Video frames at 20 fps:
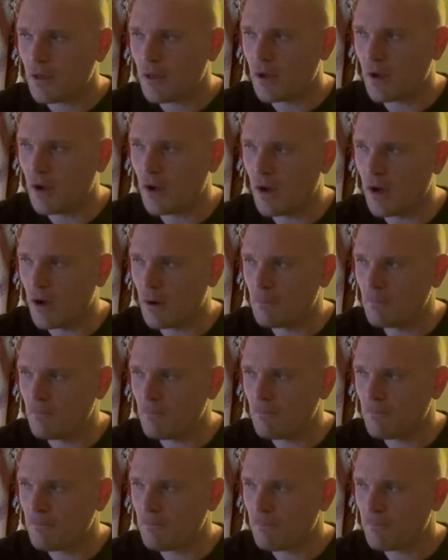
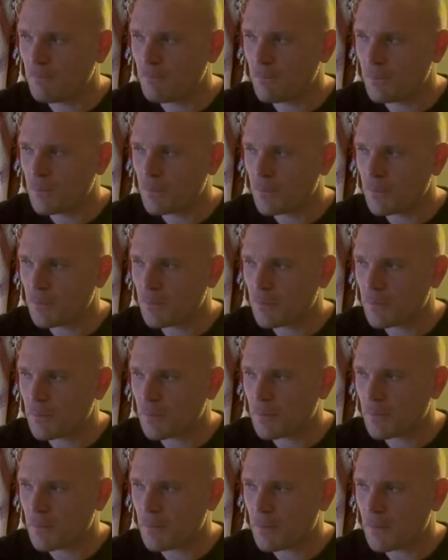Um,
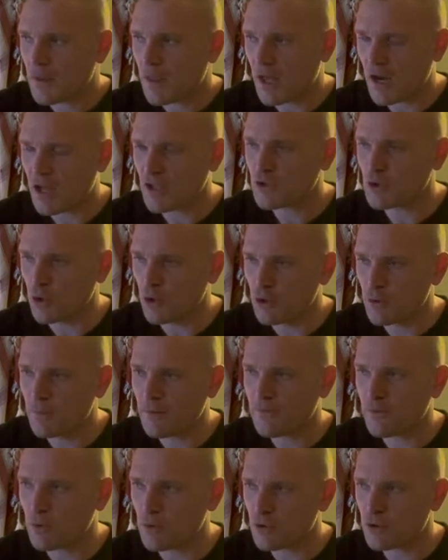and I told her
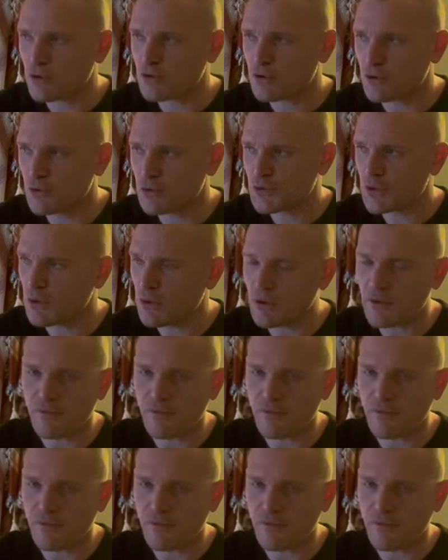before her surgery, look,